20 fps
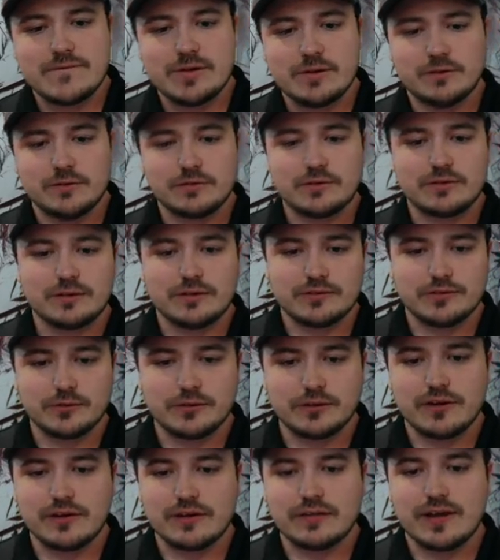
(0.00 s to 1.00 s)

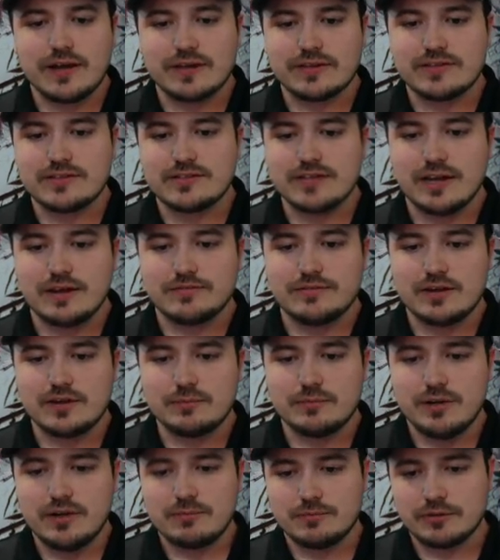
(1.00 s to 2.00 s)
sort of unlock this stuff in
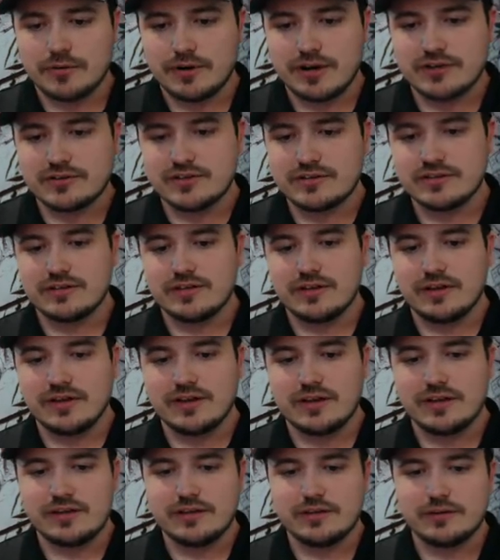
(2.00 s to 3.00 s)
a progression,
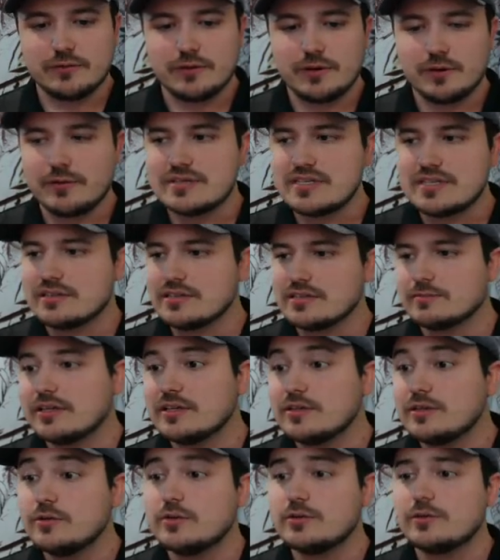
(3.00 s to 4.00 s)
and always have
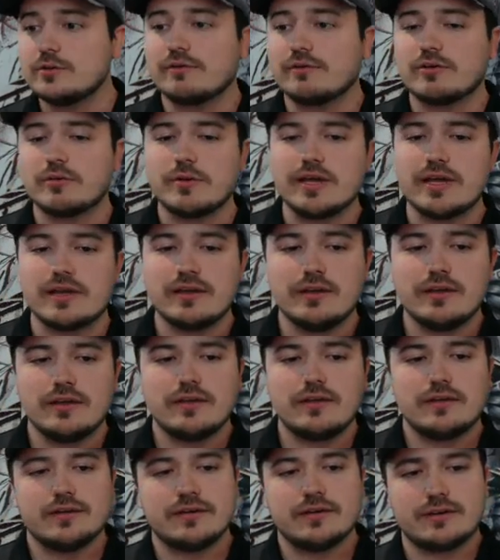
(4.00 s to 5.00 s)
something new to do every week.
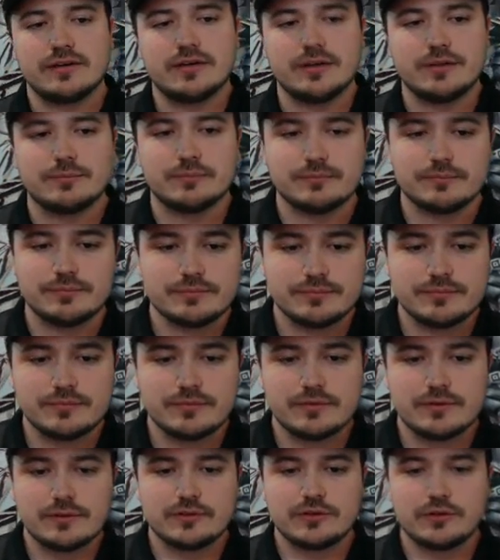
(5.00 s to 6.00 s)
And
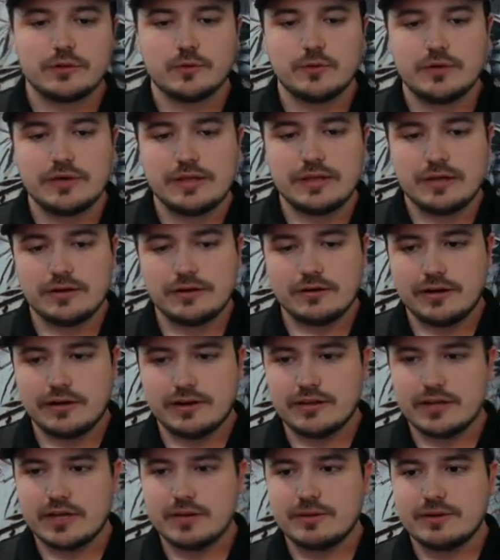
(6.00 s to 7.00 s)
the other
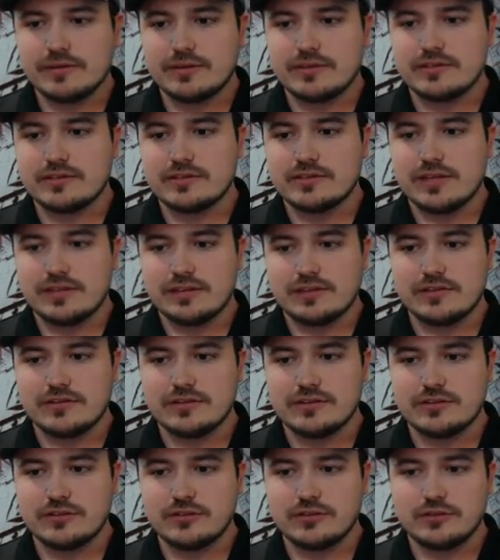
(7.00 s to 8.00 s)
great thing about this is that this
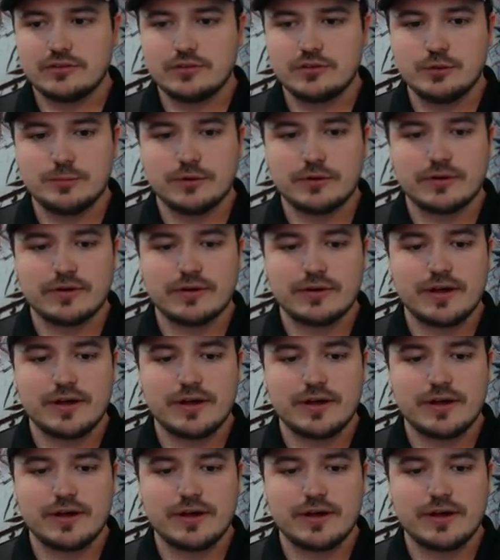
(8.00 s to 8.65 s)
is super,